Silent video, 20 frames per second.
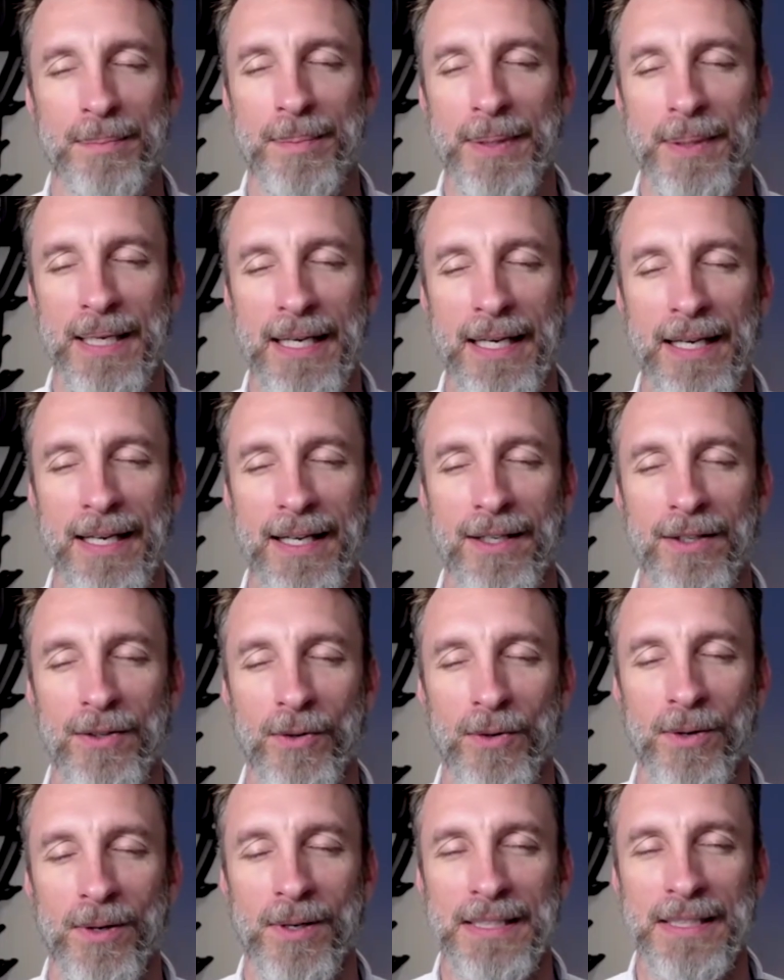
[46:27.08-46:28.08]
be
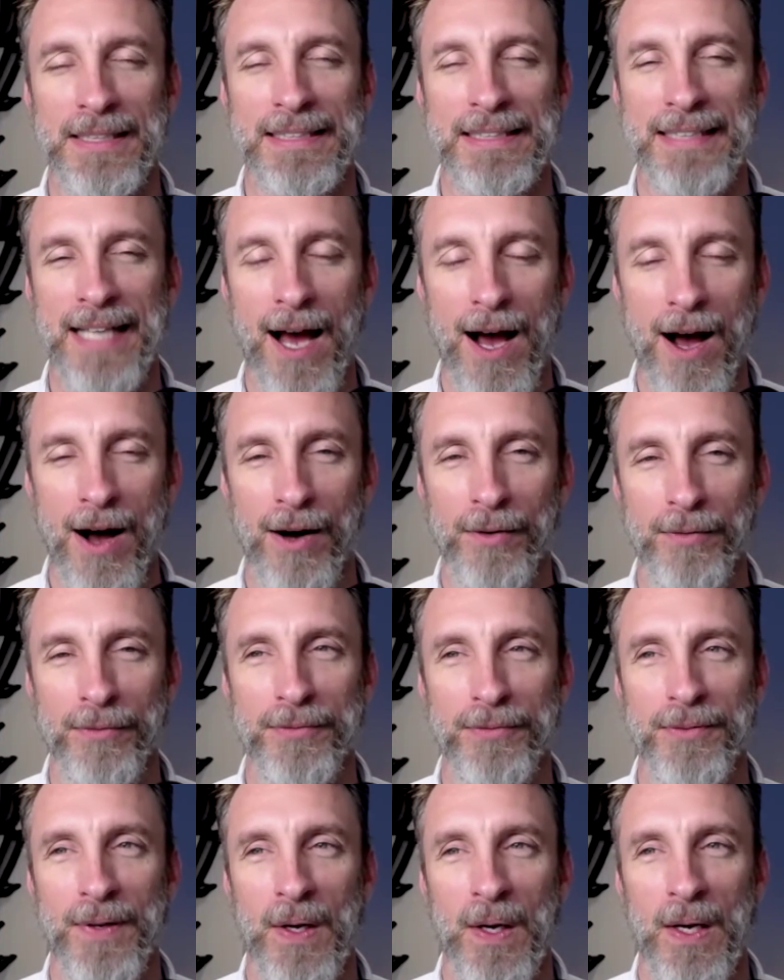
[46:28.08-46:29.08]

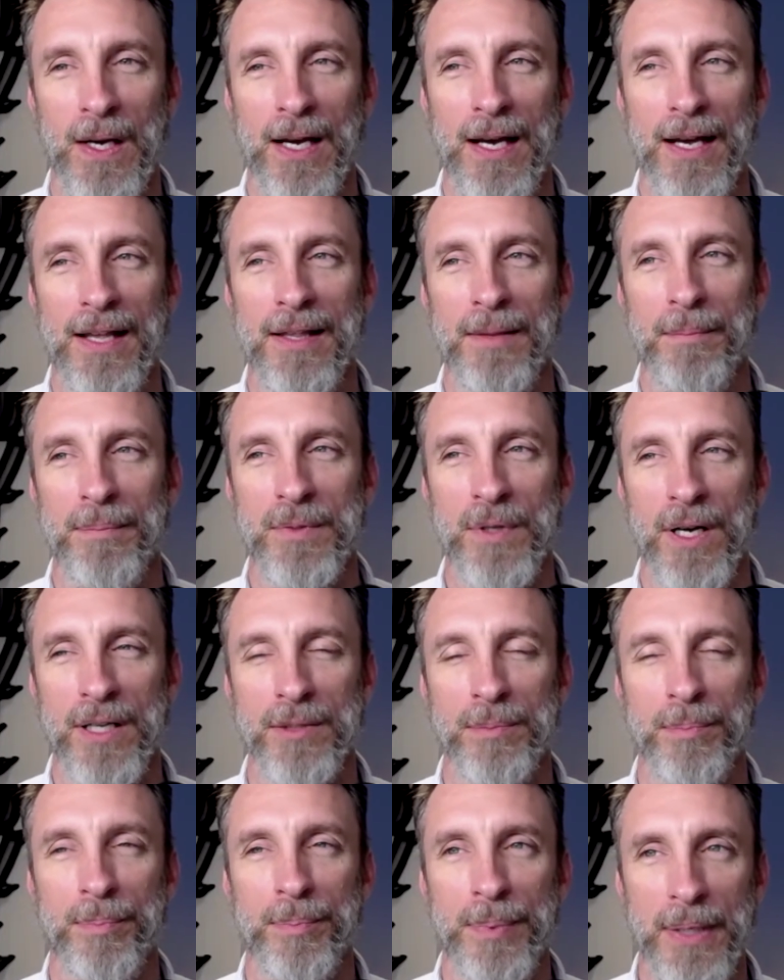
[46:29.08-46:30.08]
yourself. Just
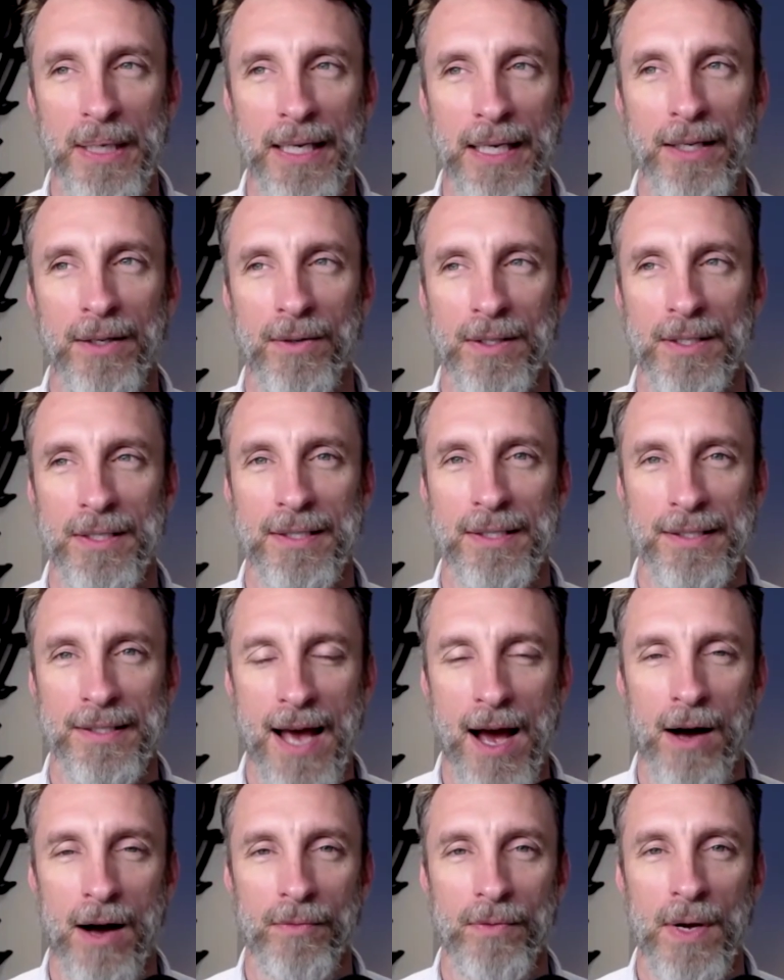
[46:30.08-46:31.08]
be
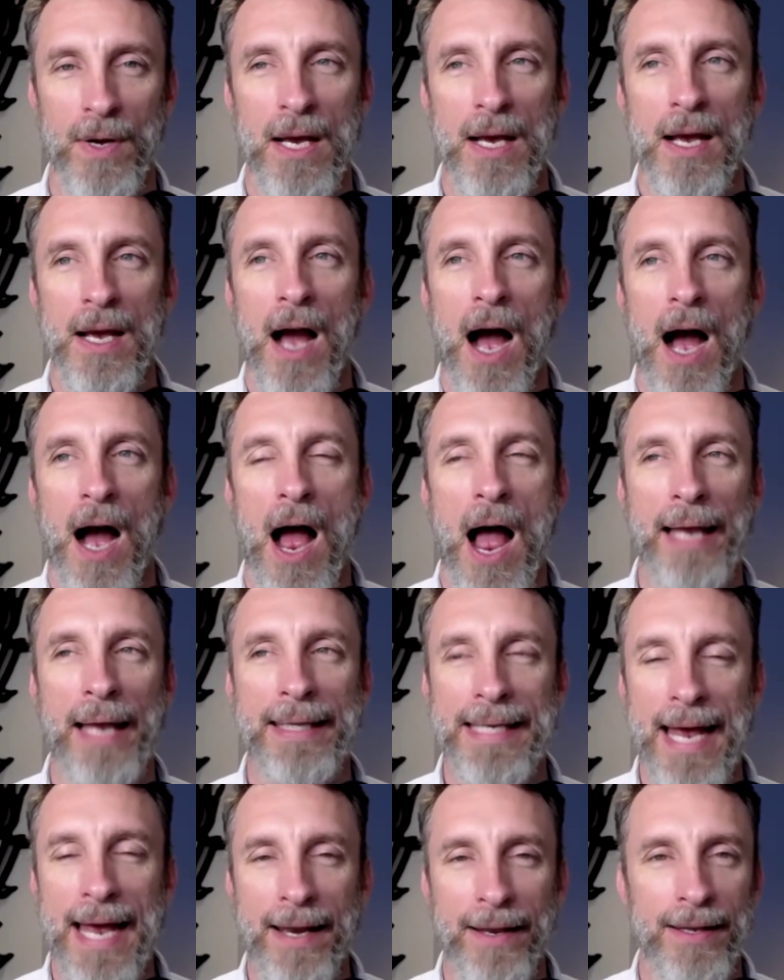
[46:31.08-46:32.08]
yourself. At
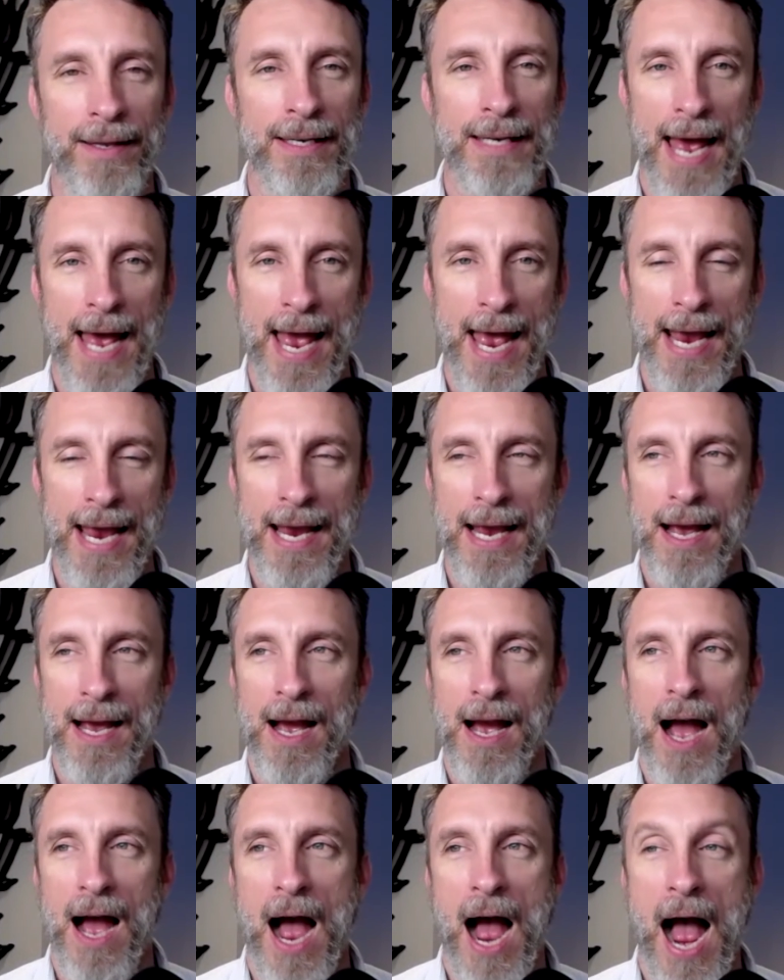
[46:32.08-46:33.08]
the end of the day,
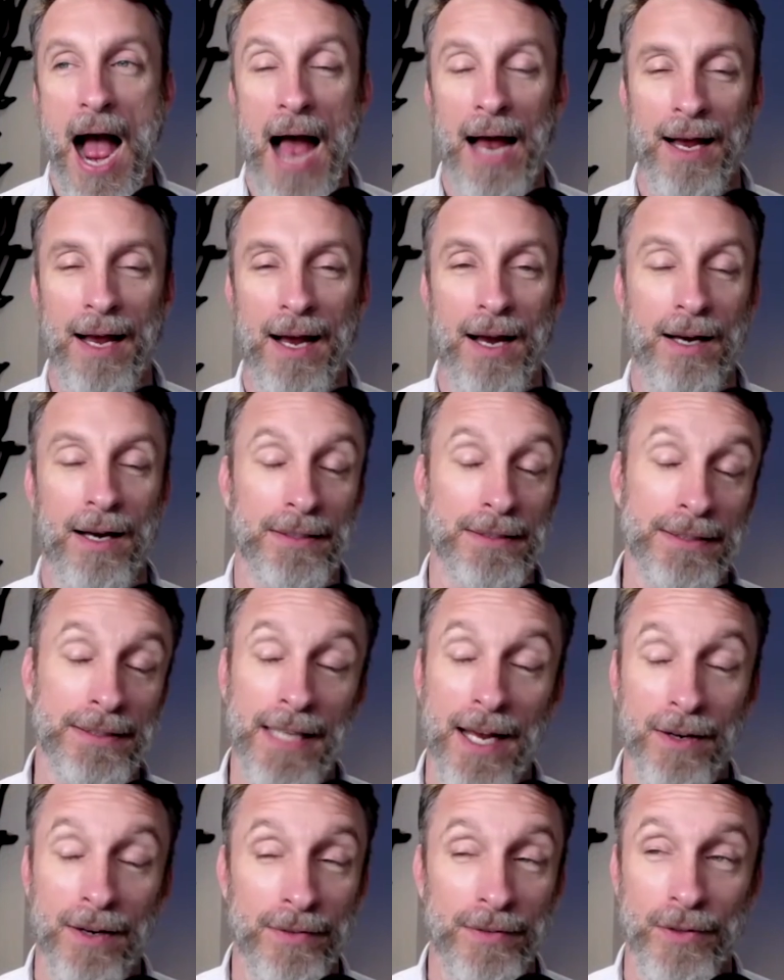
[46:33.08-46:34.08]
honestly, I
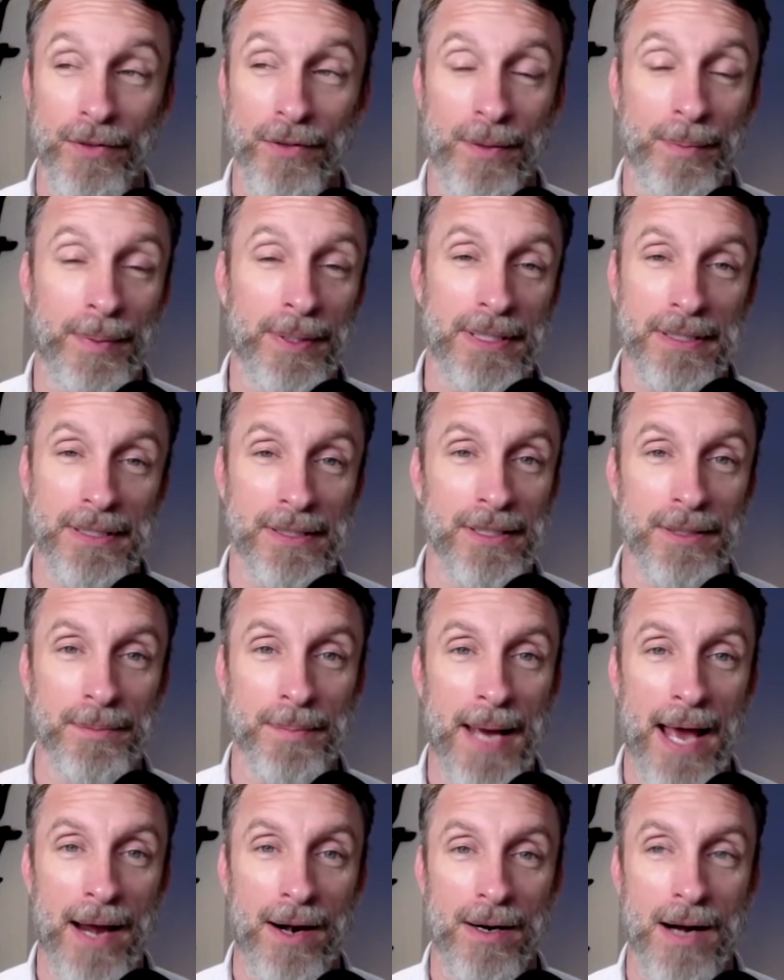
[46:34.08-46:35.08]
don't even know if our businesses
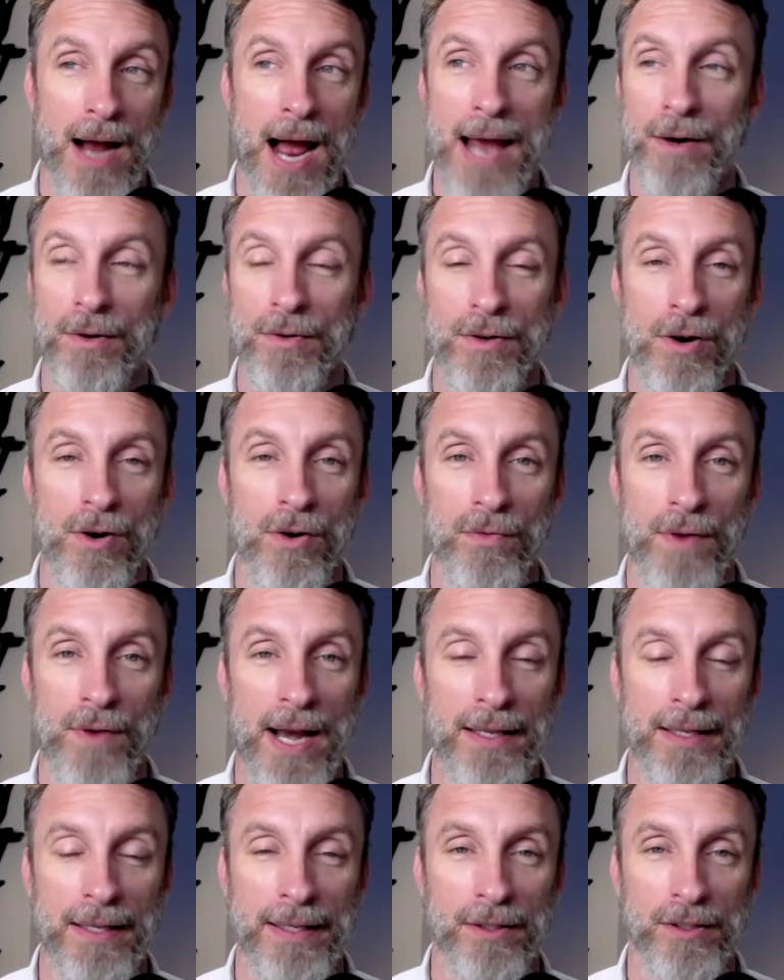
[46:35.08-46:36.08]
matter. I don't know if
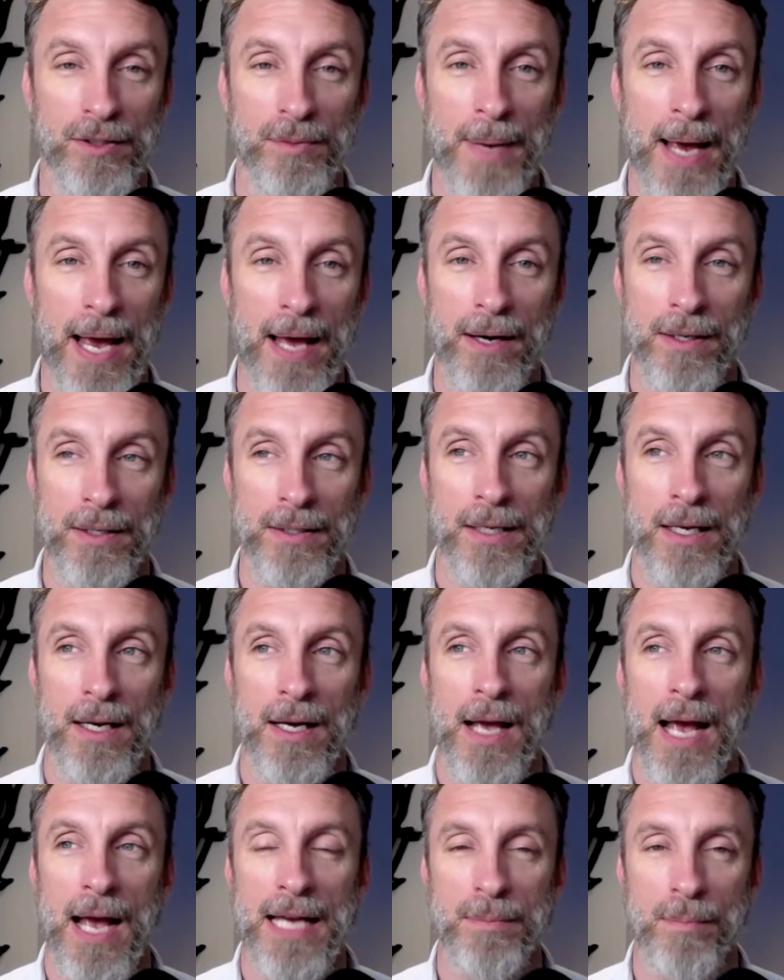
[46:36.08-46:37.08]
anything else matters
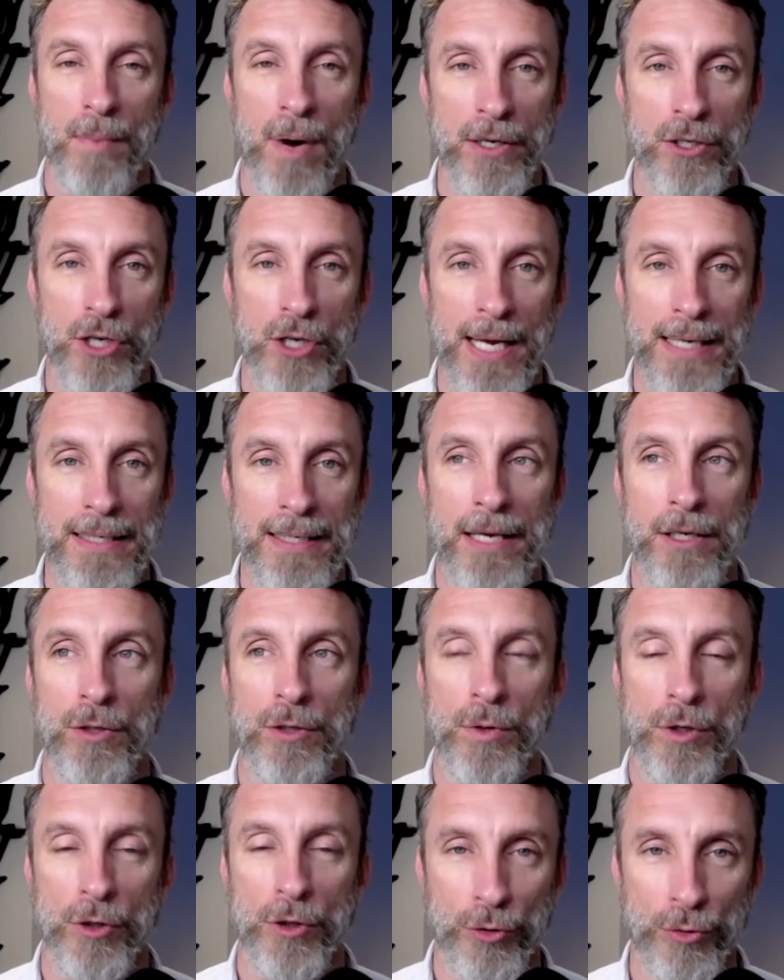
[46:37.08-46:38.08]
as much as that you
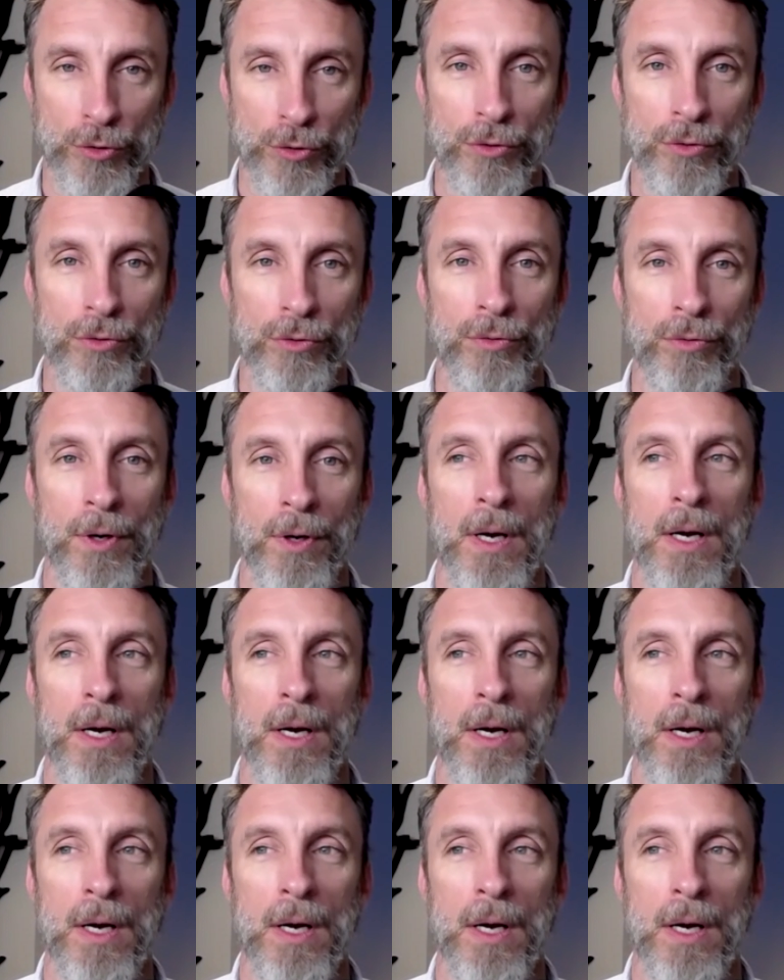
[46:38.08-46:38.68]
are true